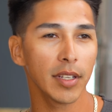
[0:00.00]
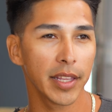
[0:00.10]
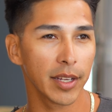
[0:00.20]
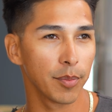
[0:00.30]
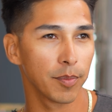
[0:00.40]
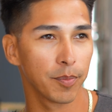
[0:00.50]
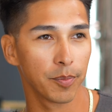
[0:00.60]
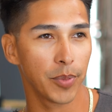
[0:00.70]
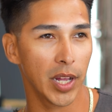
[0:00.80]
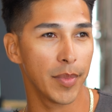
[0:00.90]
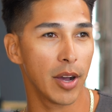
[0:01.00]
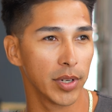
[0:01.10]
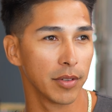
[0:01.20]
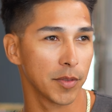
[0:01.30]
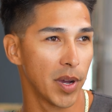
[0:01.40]
I think probably about
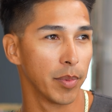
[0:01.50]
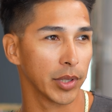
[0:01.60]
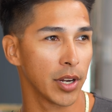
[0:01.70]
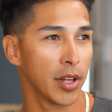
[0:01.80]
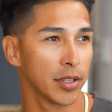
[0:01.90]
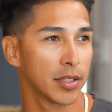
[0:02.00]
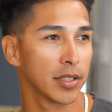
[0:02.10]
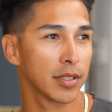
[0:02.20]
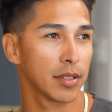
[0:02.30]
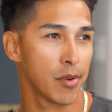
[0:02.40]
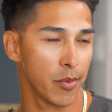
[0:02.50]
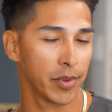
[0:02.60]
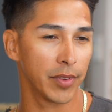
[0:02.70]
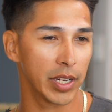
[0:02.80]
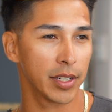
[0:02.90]
when it was public knowledge is when
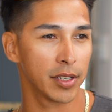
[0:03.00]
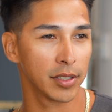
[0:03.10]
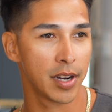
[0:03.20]
we find out.